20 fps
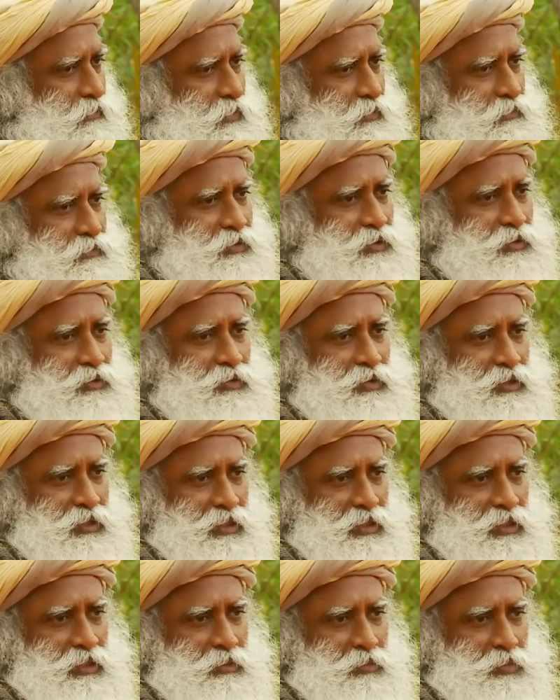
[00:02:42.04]
50 to
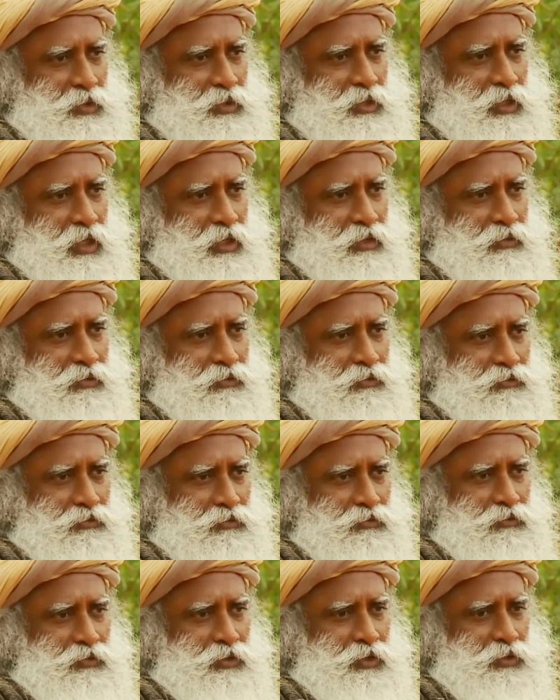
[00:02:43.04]
60% of the
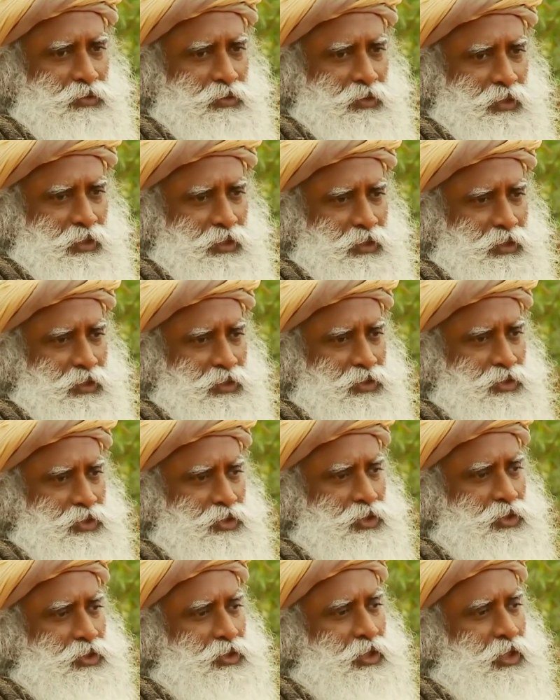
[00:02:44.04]
food that you're eating is
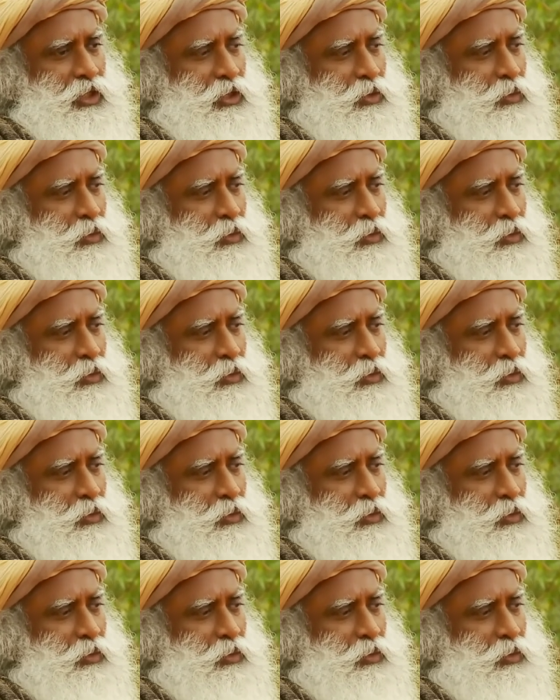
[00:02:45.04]
generally